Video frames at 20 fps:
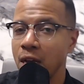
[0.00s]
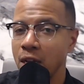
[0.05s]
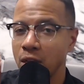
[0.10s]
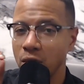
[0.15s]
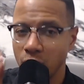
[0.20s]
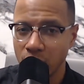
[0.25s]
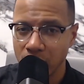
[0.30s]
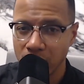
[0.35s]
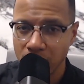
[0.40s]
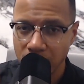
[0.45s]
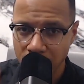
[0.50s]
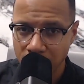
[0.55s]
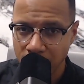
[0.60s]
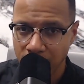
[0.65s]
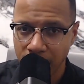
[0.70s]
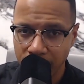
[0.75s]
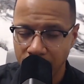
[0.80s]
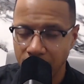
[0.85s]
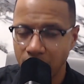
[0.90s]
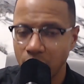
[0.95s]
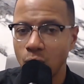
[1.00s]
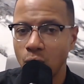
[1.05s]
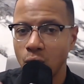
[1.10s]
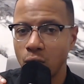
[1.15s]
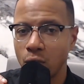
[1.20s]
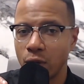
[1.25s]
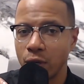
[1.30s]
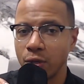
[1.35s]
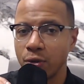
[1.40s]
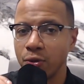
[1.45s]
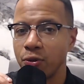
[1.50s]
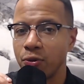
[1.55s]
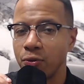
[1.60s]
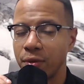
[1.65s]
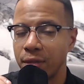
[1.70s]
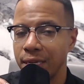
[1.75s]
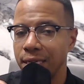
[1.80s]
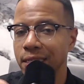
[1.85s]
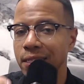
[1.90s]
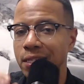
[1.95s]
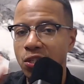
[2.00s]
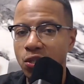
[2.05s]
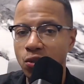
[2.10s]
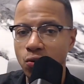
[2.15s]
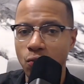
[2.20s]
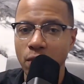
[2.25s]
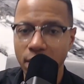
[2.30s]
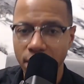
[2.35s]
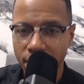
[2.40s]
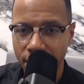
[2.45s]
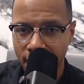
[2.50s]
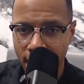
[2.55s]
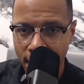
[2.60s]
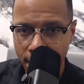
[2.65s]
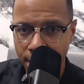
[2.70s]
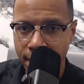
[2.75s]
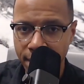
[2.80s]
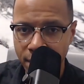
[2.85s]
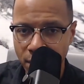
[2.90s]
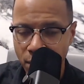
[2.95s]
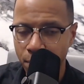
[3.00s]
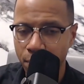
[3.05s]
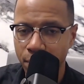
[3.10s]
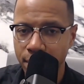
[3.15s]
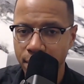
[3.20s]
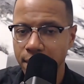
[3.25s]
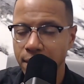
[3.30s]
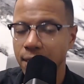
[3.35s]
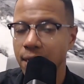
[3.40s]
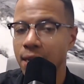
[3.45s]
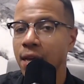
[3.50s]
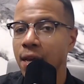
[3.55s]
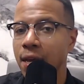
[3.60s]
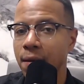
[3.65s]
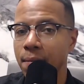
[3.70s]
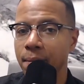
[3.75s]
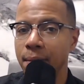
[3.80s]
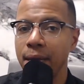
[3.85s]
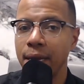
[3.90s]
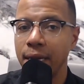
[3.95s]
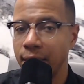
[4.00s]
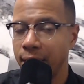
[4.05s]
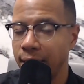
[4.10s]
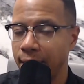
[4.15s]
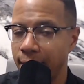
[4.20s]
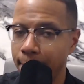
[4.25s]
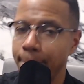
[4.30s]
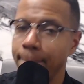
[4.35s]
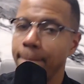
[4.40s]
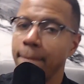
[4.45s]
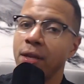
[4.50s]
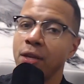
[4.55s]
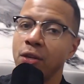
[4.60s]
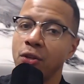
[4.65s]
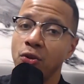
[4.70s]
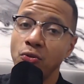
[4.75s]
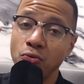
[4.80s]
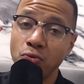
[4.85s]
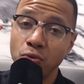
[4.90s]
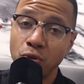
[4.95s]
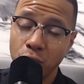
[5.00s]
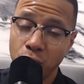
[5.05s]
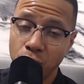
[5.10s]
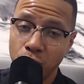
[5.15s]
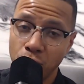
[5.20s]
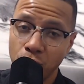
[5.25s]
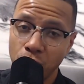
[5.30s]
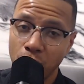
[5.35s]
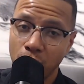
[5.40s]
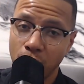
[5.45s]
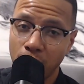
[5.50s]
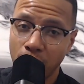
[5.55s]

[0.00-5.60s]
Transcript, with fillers: So this is a technique where you do things in 25 minute sprints, meaning that you do